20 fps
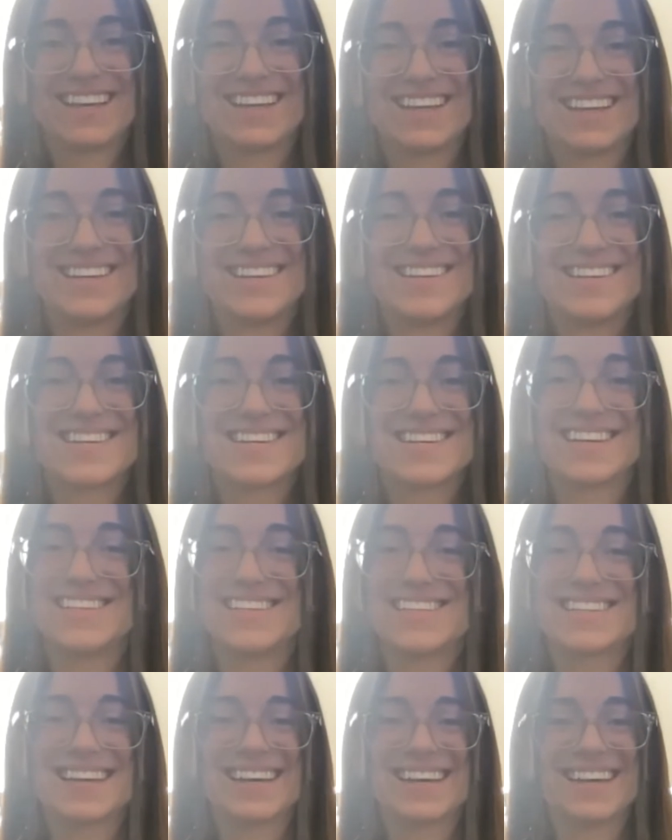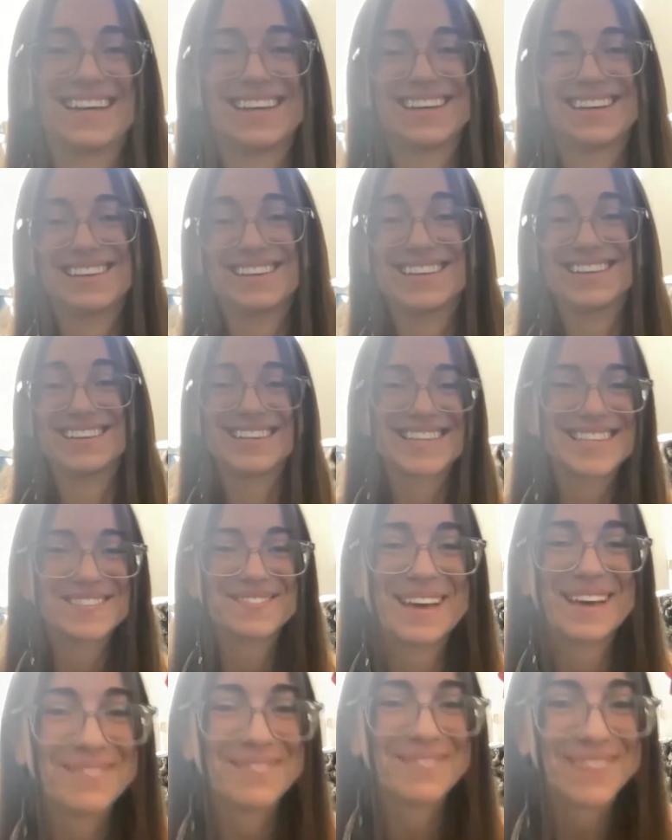And it's like, this is
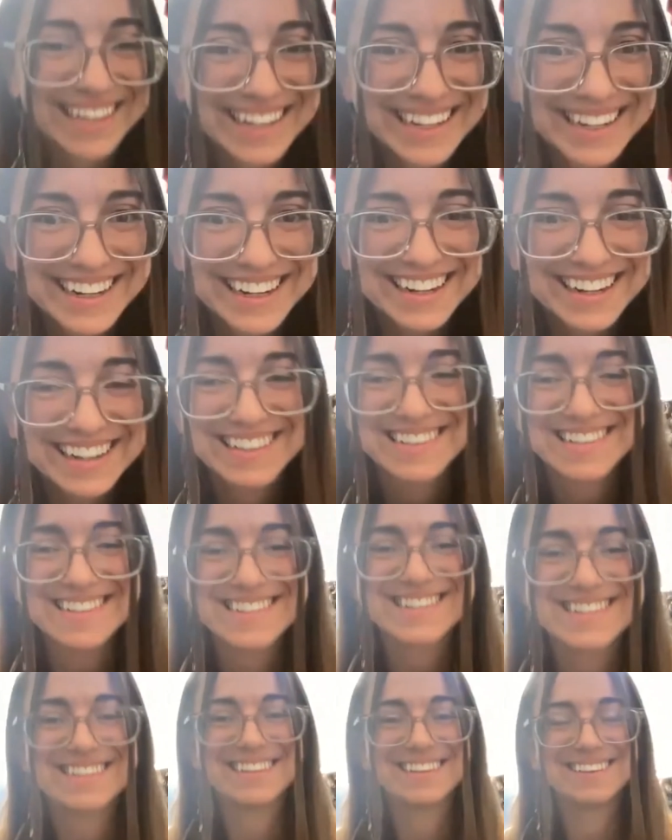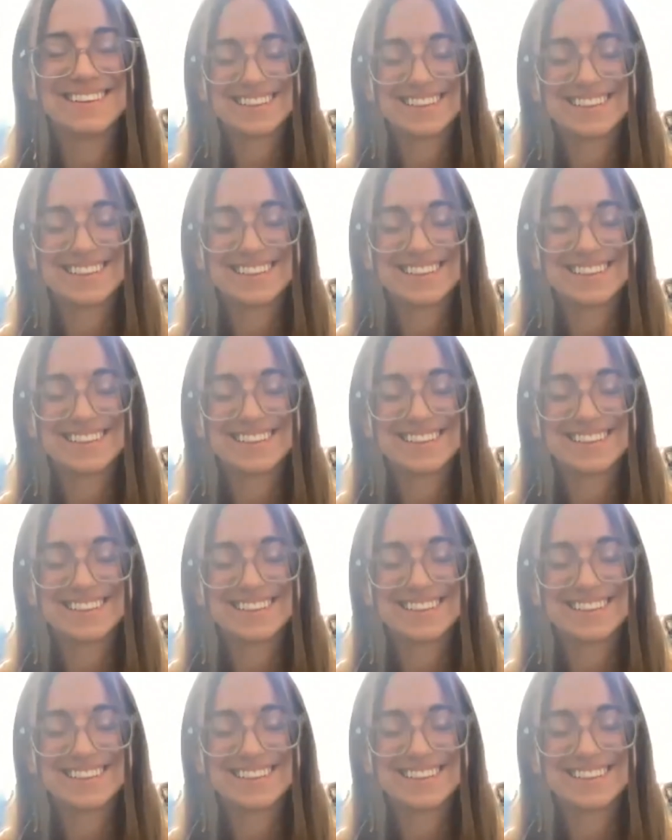family here in digital.